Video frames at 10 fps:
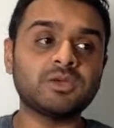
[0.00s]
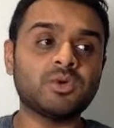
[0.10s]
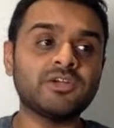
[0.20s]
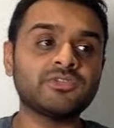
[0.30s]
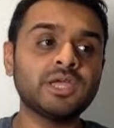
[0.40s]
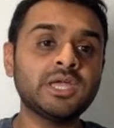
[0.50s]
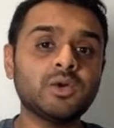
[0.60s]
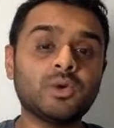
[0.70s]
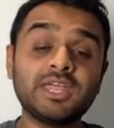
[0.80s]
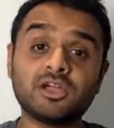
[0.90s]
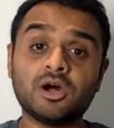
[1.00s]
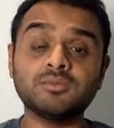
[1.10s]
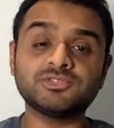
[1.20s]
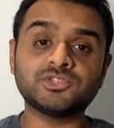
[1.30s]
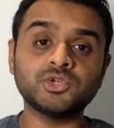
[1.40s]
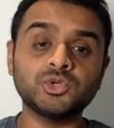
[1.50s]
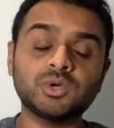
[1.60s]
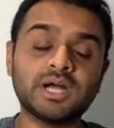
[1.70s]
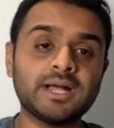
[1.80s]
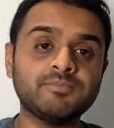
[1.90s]
Whereas when it comes to
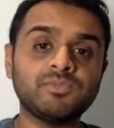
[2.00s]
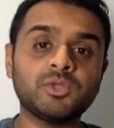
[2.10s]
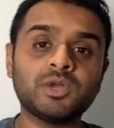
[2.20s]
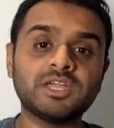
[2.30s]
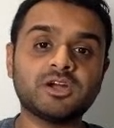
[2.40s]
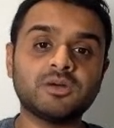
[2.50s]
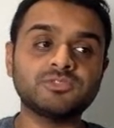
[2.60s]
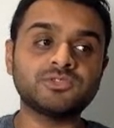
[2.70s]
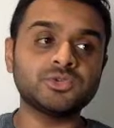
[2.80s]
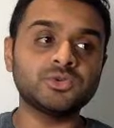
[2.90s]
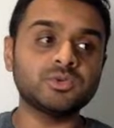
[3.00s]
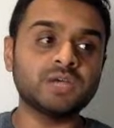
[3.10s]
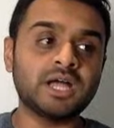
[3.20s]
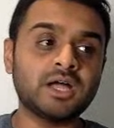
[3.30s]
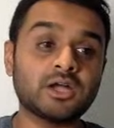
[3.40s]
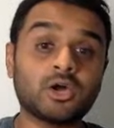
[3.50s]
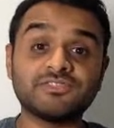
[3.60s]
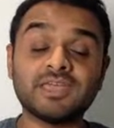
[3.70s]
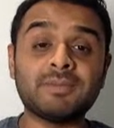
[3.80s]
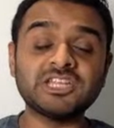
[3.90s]
a
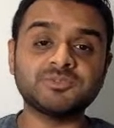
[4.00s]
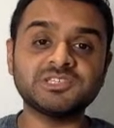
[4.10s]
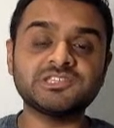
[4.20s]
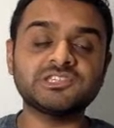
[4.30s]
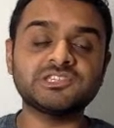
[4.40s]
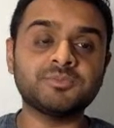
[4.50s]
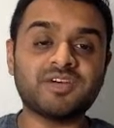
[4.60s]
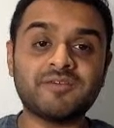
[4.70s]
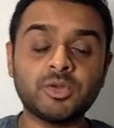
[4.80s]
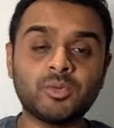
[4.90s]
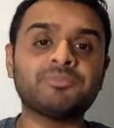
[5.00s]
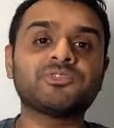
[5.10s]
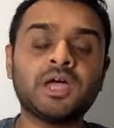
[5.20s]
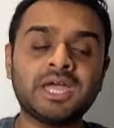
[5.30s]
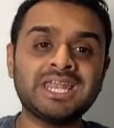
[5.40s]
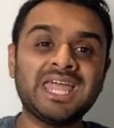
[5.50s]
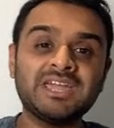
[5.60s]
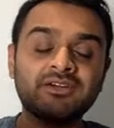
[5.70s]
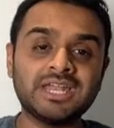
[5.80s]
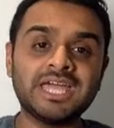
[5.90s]
content management system of having a website and
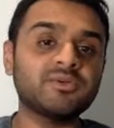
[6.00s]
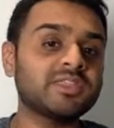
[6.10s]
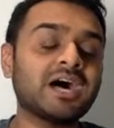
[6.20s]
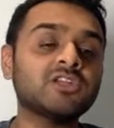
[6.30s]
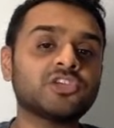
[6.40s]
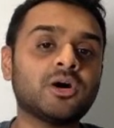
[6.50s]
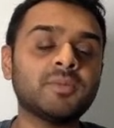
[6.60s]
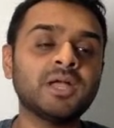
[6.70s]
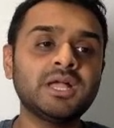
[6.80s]
layering on top